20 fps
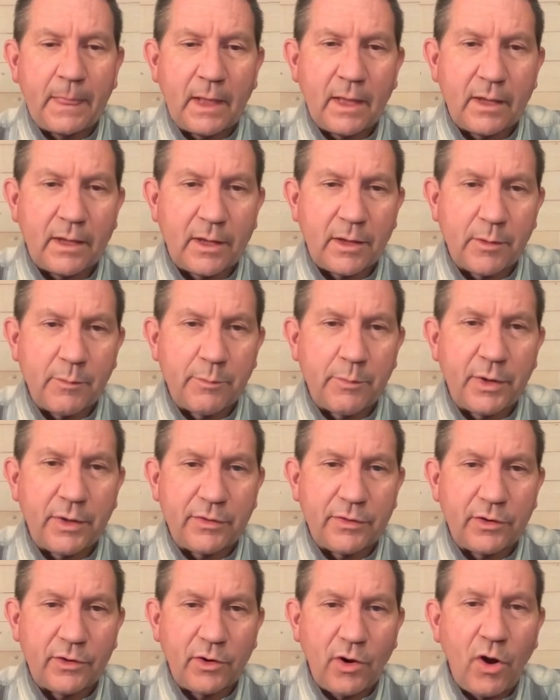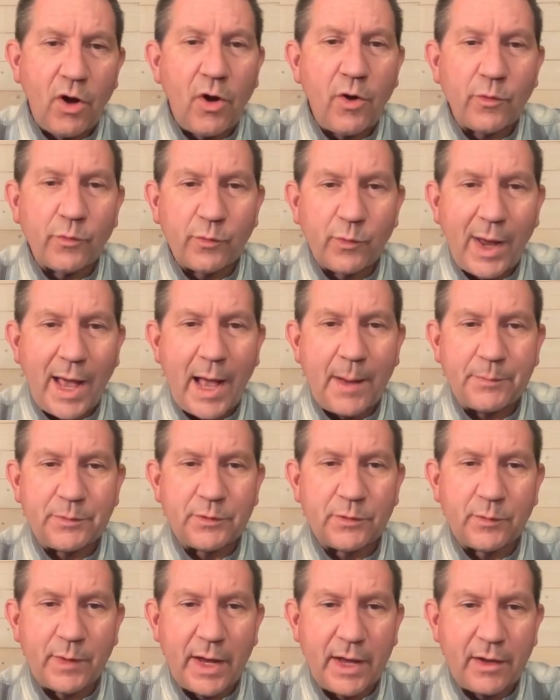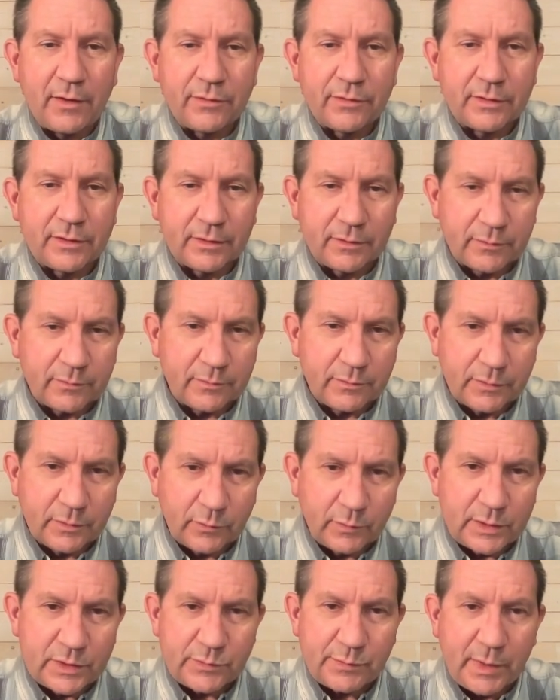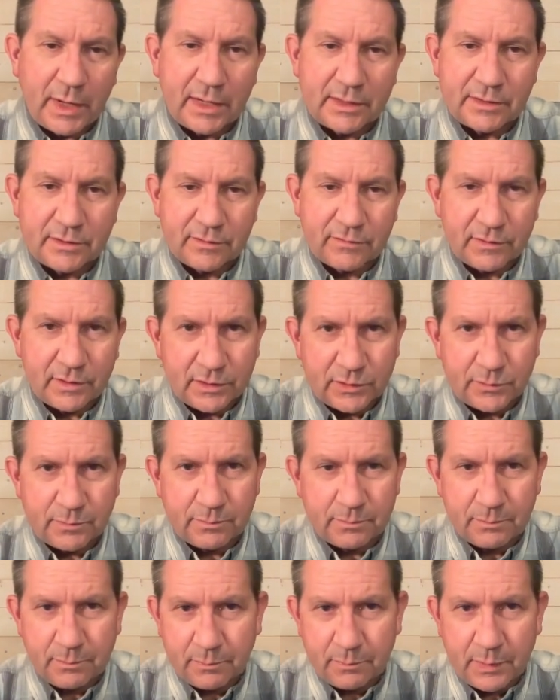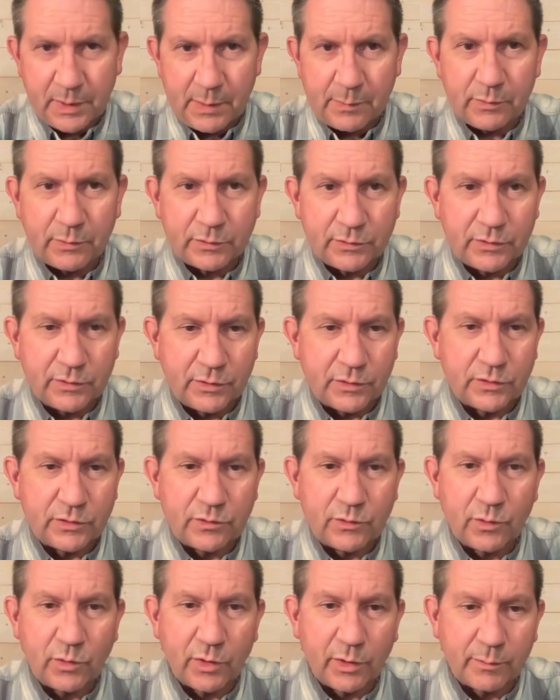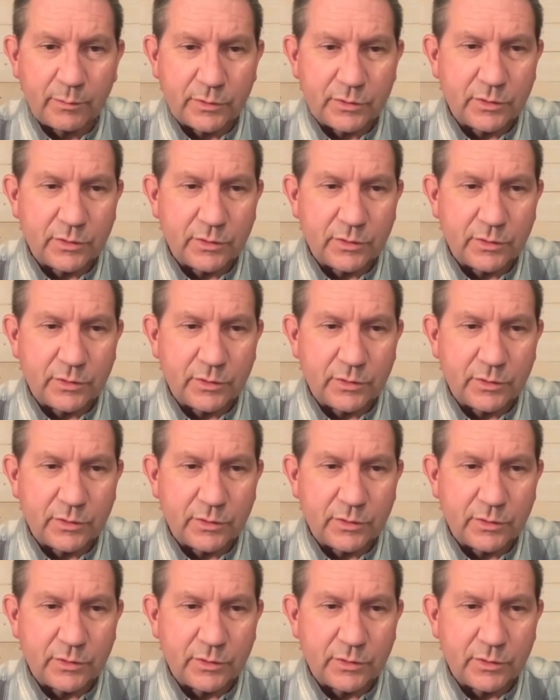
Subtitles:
But they're all wrapped around the response of these people to the storm.